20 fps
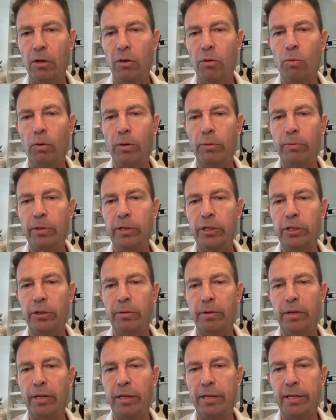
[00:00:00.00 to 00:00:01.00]
What you
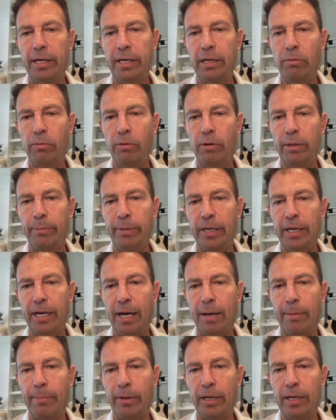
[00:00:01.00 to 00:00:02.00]
would think would be
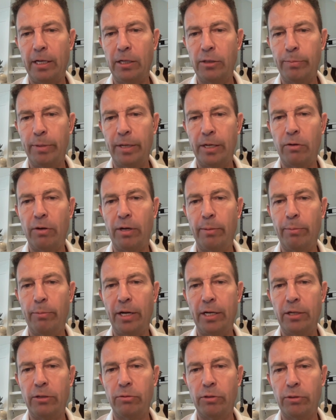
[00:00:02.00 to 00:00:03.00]
happening is Bitcoin
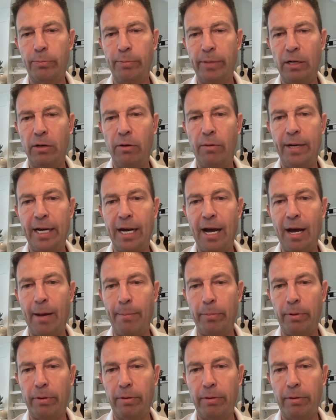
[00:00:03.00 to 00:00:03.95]
price would be going up